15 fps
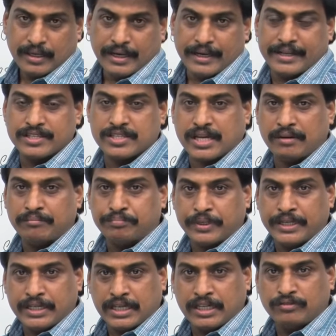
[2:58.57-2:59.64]
It is
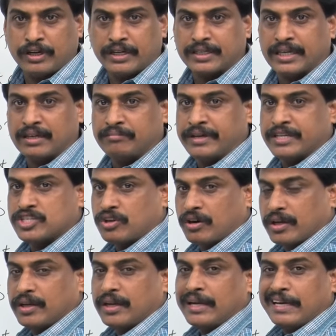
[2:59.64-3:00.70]
completely working based
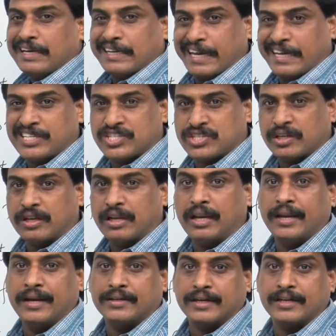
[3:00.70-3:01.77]
on text
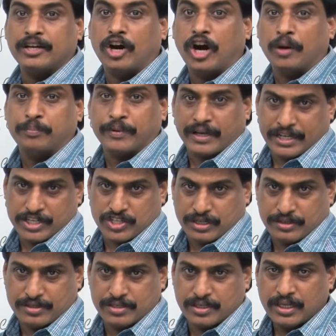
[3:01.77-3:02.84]
related
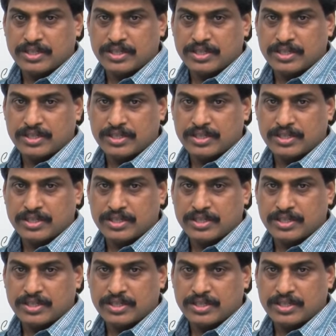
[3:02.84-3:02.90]
operations.